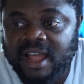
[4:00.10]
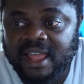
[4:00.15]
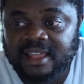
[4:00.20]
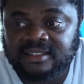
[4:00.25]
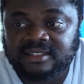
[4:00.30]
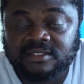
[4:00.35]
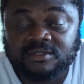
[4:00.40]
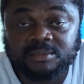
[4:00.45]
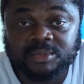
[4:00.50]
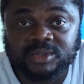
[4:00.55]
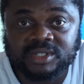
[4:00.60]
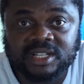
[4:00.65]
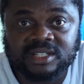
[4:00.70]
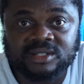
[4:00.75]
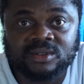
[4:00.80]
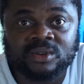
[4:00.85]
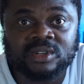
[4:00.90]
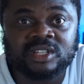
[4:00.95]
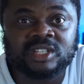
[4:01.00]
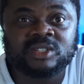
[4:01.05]
i7
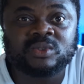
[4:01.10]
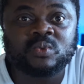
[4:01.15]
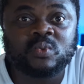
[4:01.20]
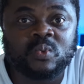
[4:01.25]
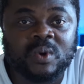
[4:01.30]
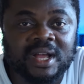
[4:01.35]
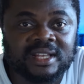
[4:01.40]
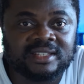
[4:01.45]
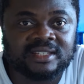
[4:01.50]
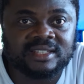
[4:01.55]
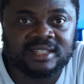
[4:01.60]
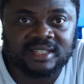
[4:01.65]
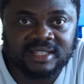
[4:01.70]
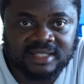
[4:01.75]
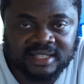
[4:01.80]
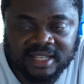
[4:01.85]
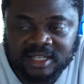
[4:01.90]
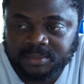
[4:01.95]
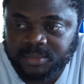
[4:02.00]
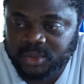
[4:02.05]
processor is one
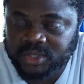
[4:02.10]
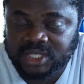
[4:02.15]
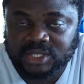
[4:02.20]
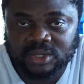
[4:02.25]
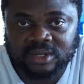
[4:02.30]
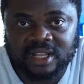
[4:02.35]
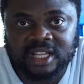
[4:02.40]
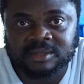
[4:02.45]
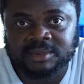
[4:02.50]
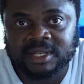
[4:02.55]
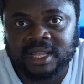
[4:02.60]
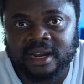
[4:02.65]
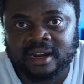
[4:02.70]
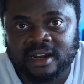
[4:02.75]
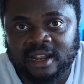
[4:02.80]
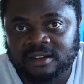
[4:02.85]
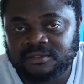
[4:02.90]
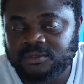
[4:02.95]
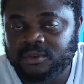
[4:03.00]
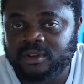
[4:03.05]
decent processor that has been
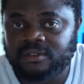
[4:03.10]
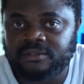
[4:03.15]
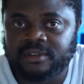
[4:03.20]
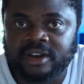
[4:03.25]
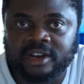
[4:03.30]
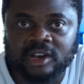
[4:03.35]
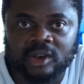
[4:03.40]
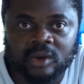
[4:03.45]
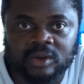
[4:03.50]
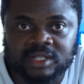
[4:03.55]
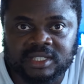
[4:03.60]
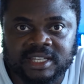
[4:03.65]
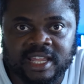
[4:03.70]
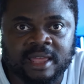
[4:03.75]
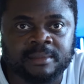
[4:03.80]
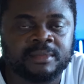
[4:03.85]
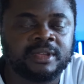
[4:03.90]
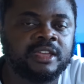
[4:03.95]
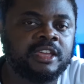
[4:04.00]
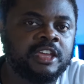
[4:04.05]
around for a very long
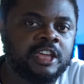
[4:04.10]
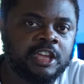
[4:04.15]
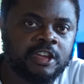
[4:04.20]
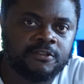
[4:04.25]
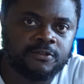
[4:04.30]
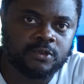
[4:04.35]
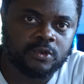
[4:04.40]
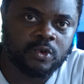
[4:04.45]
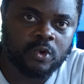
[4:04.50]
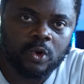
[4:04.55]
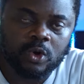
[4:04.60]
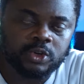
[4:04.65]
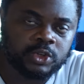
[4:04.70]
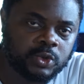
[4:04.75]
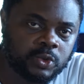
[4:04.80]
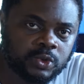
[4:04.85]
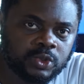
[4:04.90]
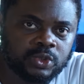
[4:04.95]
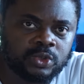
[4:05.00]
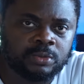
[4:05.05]
time. If you go on
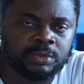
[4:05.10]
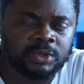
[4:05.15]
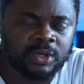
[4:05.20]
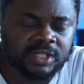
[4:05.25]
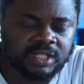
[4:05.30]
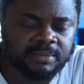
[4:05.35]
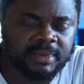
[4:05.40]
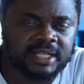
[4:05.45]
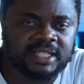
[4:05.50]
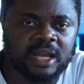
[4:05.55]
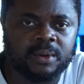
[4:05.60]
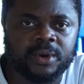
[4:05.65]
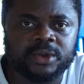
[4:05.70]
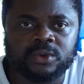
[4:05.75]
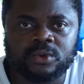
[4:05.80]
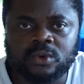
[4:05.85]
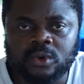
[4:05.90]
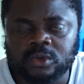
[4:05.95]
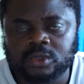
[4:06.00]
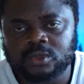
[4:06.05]
YouTube, it doesn't matter where
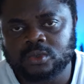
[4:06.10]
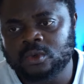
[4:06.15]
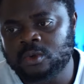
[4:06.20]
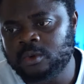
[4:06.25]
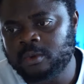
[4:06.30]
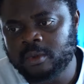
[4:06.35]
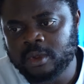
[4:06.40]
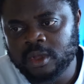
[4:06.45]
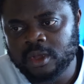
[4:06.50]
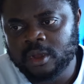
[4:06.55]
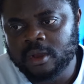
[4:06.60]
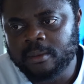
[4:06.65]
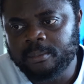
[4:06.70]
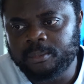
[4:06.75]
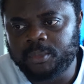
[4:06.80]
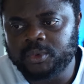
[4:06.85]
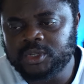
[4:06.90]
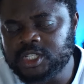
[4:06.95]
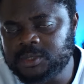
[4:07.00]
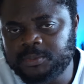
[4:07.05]
you go to,
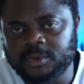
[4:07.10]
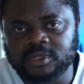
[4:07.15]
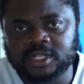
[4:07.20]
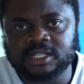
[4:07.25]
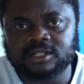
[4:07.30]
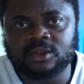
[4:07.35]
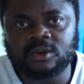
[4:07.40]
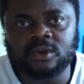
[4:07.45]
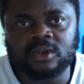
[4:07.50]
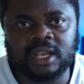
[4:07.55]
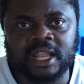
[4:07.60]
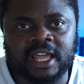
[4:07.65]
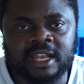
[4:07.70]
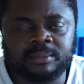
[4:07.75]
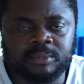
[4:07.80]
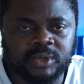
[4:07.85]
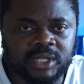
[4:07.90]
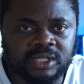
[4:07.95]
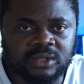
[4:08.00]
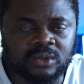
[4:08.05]
put this processor online,
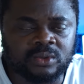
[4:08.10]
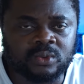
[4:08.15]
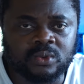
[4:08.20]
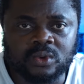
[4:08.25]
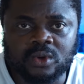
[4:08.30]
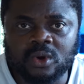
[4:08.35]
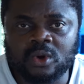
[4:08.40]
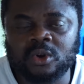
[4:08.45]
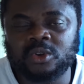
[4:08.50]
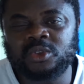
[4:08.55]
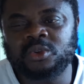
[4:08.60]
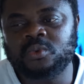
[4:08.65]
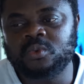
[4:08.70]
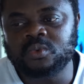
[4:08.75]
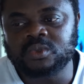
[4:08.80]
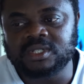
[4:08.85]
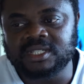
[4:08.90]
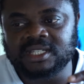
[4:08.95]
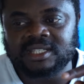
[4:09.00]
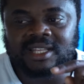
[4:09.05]
put it on Google, you
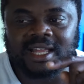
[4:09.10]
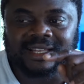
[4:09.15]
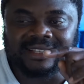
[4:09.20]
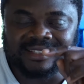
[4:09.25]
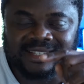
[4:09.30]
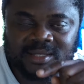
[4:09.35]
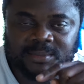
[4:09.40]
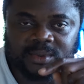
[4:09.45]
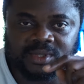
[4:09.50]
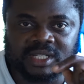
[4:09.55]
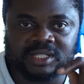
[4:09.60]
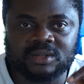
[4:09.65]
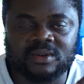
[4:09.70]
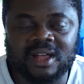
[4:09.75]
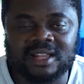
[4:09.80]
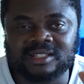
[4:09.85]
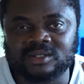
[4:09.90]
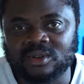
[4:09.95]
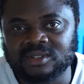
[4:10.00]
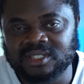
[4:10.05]
will see that this processor
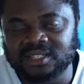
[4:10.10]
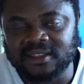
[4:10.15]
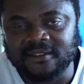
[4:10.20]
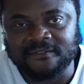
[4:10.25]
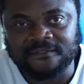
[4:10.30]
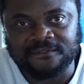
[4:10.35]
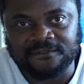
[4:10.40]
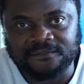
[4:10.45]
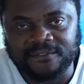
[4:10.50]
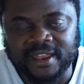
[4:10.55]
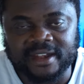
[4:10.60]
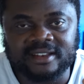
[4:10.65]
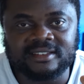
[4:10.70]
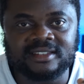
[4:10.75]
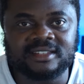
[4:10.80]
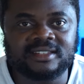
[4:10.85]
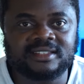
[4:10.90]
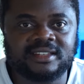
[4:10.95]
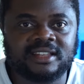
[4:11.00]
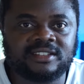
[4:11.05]
has gotten a very
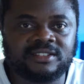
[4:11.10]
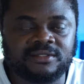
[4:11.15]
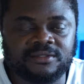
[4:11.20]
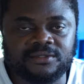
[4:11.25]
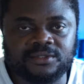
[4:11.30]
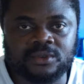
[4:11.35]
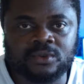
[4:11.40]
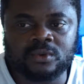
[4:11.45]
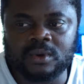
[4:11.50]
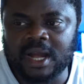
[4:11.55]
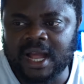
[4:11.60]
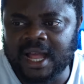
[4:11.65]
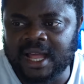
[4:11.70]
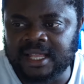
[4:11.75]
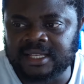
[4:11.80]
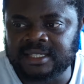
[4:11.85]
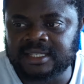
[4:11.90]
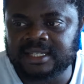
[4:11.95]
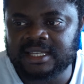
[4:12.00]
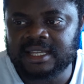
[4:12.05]
decent review,
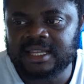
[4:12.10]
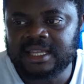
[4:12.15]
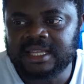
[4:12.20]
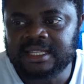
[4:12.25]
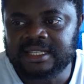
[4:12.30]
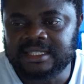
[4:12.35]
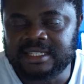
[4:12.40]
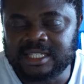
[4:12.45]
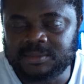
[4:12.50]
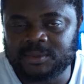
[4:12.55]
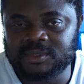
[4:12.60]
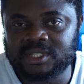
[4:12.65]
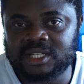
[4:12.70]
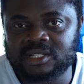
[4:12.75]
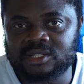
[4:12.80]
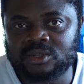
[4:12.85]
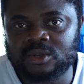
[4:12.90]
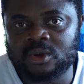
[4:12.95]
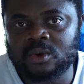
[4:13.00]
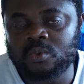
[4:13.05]
and this
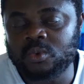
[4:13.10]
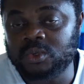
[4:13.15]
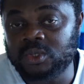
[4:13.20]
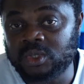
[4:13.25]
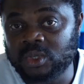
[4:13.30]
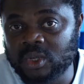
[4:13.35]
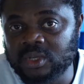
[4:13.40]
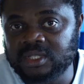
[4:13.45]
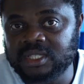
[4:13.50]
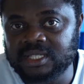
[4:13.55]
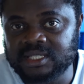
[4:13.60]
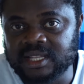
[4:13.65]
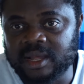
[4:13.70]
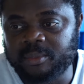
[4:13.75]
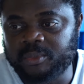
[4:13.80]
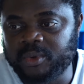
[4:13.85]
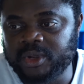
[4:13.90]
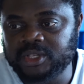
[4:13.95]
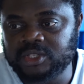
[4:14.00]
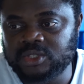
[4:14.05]
processor would not
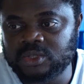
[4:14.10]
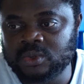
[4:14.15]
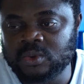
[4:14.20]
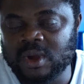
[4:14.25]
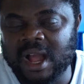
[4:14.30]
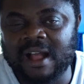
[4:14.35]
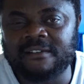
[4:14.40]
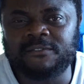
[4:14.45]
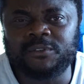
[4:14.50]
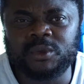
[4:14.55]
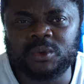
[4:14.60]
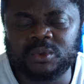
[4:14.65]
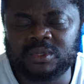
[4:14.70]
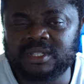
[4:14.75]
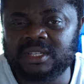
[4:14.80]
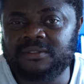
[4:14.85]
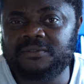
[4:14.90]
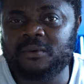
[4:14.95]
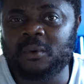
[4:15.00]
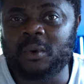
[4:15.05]
disappoint you. I've
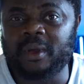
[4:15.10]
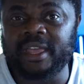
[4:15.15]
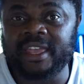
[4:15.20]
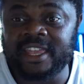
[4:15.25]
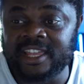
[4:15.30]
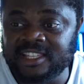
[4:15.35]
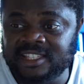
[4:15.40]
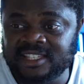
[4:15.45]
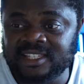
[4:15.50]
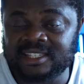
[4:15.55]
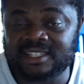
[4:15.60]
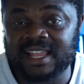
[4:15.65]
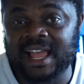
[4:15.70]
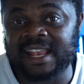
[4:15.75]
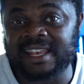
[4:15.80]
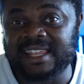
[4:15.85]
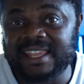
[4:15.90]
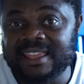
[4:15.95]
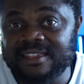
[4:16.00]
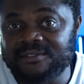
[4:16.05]
used it for ages,
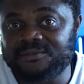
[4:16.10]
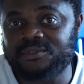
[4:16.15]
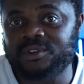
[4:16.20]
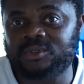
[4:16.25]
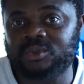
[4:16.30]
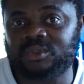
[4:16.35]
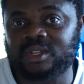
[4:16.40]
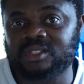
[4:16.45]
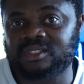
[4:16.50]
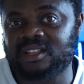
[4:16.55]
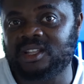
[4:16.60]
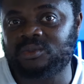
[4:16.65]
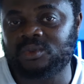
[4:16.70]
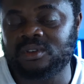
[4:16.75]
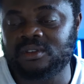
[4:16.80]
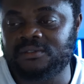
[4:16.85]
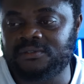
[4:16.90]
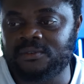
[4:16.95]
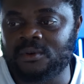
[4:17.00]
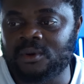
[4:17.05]
and even in
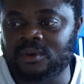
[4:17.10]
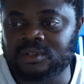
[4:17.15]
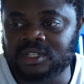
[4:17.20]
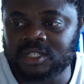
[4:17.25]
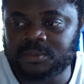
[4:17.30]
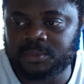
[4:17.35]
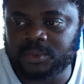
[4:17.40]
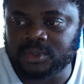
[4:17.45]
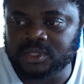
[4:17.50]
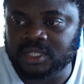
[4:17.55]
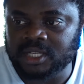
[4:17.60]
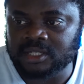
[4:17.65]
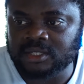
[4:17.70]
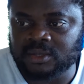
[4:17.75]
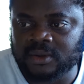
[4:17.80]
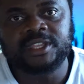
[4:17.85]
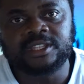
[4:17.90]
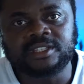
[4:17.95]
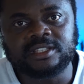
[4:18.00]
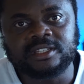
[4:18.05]
2024, this
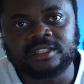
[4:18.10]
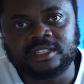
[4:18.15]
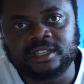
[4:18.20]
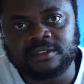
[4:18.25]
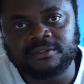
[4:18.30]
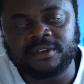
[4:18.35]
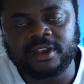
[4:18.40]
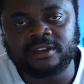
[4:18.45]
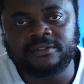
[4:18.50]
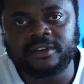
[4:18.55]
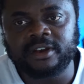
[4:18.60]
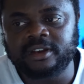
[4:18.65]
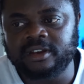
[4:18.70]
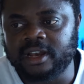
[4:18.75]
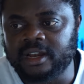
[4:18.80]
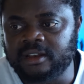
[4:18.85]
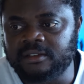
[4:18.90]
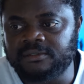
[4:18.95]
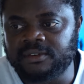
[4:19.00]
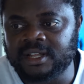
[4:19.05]
processor is still very, very
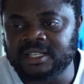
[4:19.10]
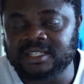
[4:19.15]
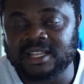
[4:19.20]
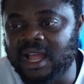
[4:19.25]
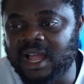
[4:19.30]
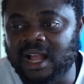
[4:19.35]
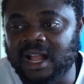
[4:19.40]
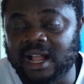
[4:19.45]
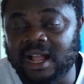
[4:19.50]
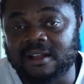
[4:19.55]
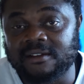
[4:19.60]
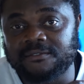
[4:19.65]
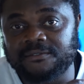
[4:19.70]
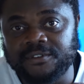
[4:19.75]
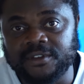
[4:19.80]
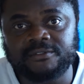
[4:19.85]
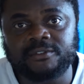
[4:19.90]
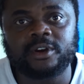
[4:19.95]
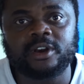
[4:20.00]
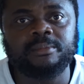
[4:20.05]
relevant and can
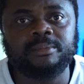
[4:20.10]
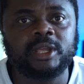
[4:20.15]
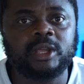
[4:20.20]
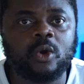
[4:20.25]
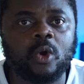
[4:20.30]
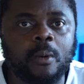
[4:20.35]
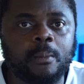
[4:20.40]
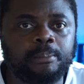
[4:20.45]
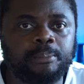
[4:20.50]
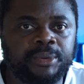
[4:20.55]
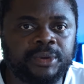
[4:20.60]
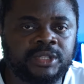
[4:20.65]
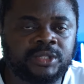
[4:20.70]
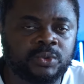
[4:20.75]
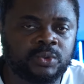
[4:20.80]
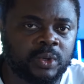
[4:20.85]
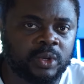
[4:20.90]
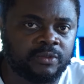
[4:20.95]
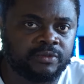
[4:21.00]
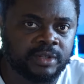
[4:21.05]
favorably compete
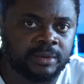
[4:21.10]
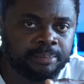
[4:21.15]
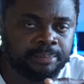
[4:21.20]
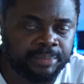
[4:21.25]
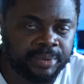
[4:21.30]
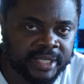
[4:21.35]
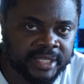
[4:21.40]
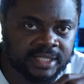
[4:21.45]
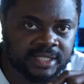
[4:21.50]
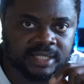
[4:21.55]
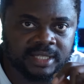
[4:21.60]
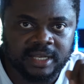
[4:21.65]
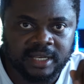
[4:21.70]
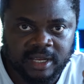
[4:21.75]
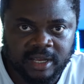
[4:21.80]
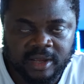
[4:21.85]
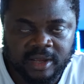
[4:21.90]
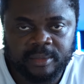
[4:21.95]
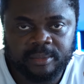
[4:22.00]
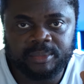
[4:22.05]
with one of the best
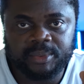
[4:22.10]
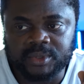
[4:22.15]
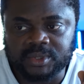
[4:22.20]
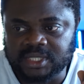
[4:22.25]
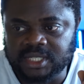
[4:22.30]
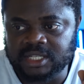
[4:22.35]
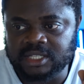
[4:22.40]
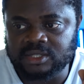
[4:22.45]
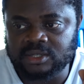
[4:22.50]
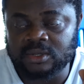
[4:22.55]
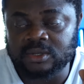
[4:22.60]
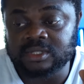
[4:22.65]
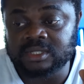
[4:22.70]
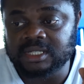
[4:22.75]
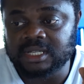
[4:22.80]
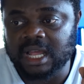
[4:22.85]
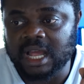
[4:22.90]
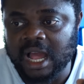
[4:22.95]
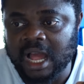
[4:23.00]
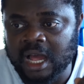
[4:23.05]

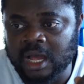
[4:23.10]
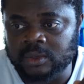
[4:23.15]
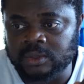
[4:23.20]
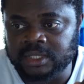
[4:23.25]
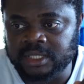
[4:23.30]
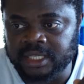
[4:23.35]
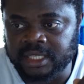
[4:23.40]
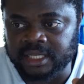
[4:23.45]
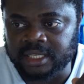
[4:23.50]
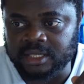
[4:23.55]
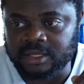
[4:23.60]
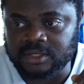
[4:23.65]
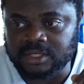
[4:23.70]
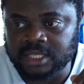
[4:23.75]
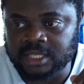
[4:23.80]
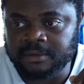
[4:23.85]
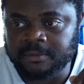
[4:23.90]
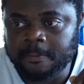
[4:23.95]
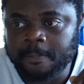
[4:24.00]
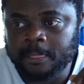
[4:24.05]
processors out there. You
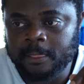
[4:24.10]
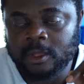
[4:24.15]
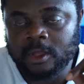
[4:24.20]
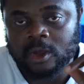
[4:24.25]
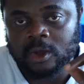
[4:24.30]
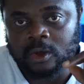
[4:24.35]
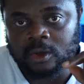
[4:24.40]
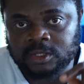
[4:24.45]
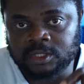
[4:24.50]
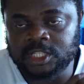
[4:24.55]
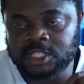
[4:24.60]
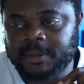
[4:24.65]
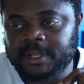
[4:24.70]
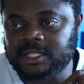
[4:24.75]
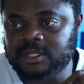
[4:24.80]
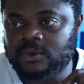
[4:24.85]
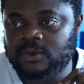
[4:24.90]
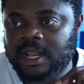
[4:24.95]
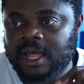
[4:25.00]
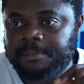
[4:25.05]
see, on this
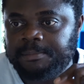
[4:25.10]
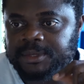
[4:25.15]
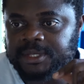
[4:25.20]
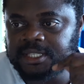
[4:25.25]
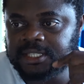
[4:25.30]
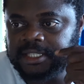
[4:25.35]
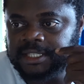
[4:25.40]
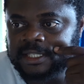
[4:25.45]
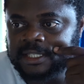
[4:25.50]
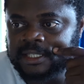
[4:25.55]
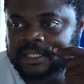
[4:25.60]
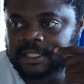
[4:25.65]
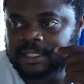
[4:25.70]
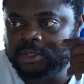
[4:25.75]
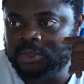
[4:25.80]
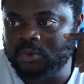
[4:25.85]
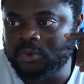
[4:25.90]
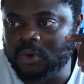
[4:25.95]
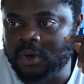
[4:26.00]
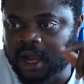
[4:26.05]
particular PC,
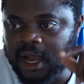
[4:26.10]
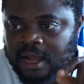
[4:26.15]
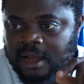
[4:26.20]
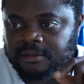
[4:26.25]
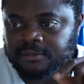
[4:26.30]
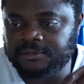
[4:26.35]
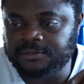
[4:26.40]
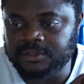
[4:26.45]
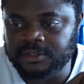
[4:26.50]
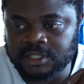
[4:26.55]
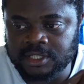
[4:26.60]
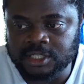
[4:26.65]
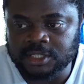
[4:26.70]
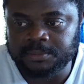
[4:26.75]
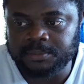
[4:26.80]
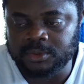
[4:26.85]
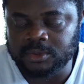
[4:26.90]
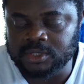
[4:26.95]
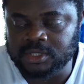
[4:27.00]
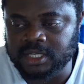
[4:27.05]
you have this
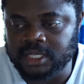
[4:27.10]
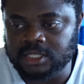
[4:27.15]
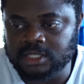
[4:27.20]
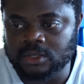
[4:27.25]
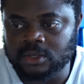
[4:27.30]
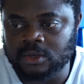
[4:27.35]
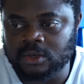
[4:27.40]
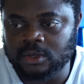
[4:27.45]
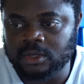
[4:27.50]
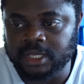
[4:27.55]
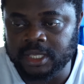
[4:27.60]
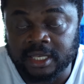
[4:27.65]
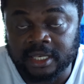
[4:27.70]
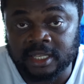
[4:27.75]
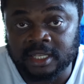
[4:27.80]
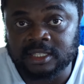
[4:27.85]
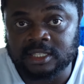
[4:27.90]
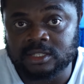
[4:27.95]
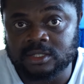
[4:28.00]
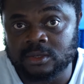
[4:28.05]
processor in
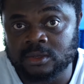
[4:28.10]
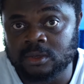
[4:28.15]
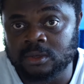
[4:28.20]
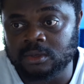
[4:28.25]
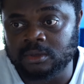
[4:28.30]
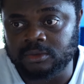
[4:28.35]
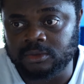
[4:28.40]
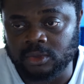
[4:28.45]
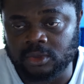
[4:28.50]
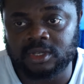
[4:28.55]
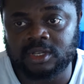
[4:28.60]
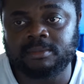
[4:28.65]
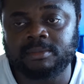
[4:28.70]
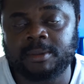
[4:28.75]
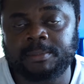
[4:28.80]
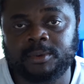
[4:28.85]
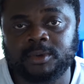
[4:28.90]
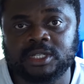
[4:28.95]
it. So talking about